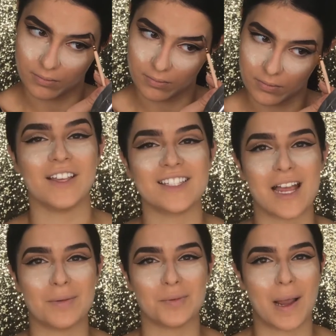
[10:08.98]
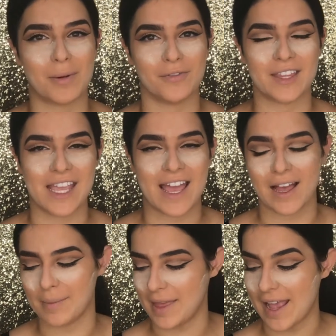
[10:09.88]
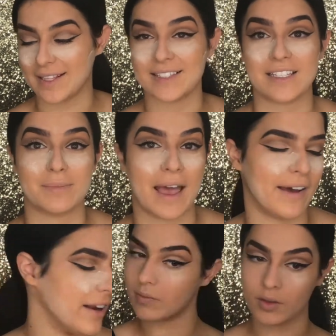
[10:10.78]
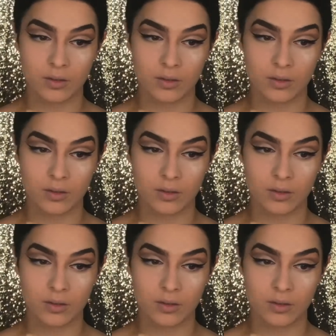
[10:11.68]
I think it's time to wipe off the excess powder.